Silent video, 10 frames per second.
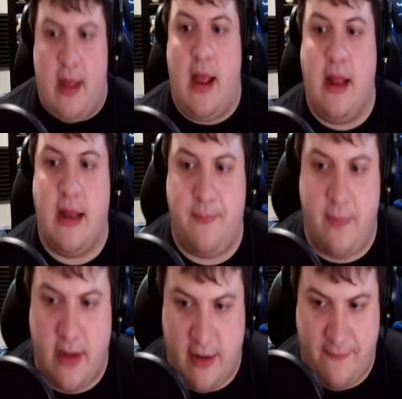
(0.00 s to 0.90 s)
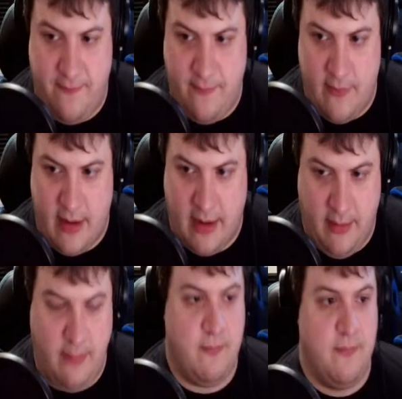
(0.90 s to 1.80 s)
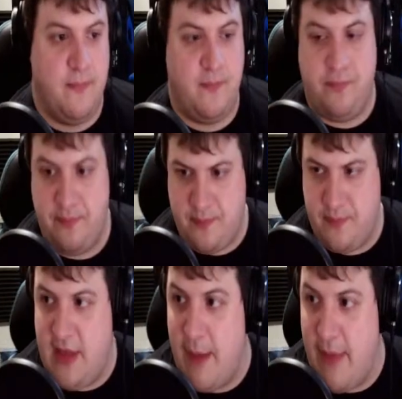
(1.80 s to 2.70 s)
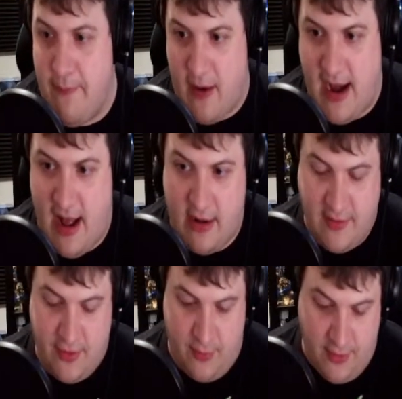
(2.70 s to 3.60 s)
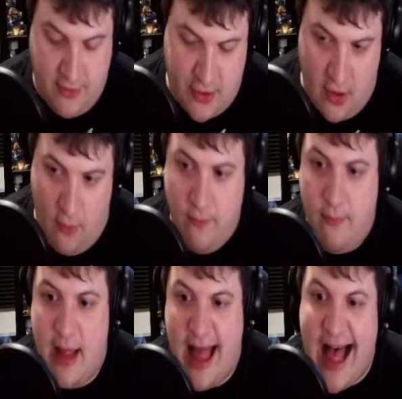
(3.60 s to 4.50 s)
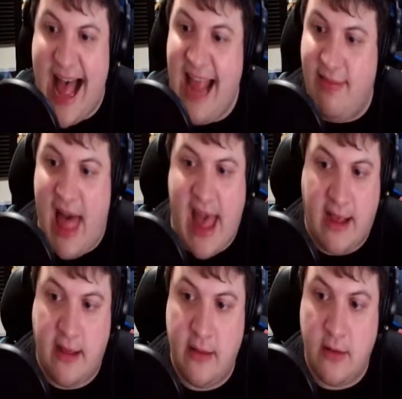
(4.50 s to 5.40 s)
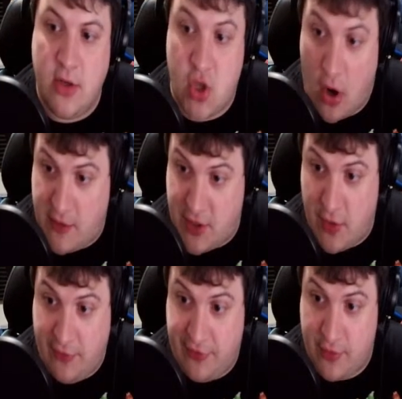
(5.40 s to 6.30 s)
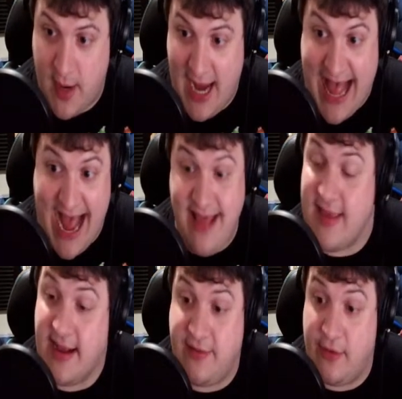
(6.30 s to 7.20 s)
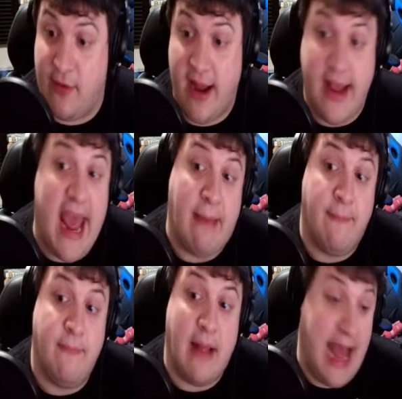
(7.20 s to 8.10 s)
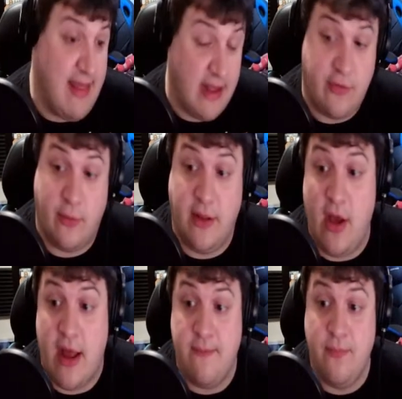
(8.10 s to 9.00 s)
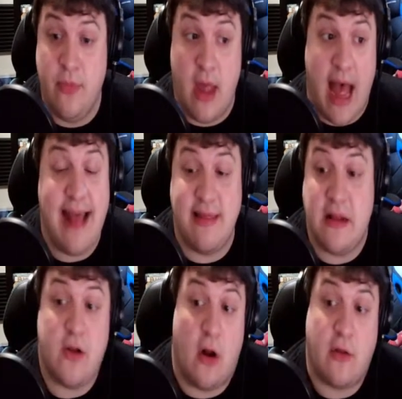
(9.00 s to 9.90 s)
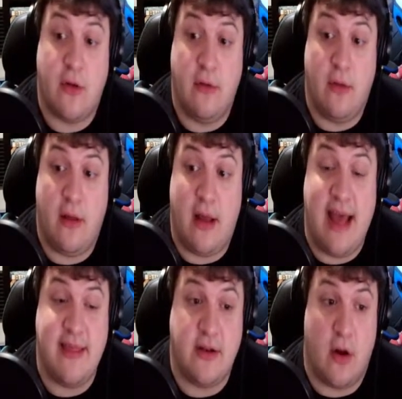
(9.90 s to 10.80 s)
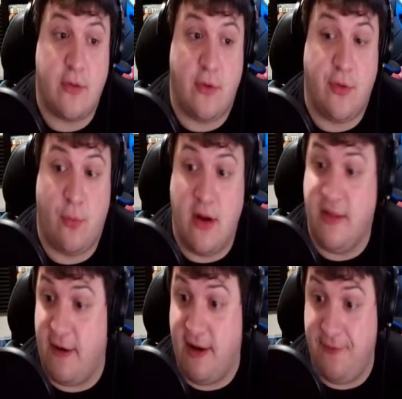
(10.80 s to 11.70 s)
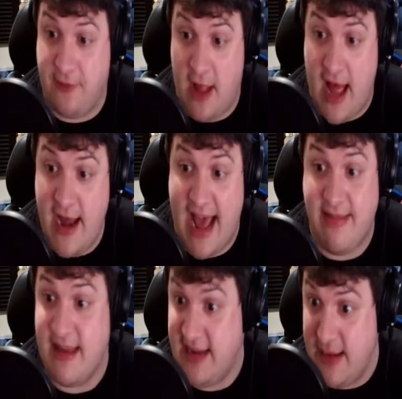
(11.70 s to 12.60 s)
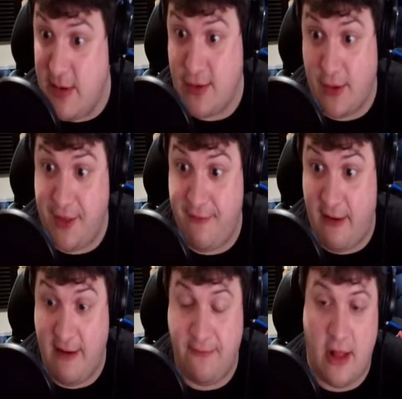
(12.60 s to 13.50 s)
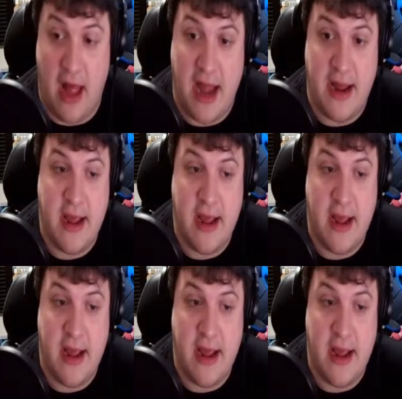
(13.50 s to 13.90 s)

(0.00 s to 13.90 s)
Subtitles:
I'm gonna get my brain out on this one. So I like Dark Souls 3. I think it's a great game. I think it's really good. I think Dark Souls 1 is very flawed. I think Demon Souls is very flawed.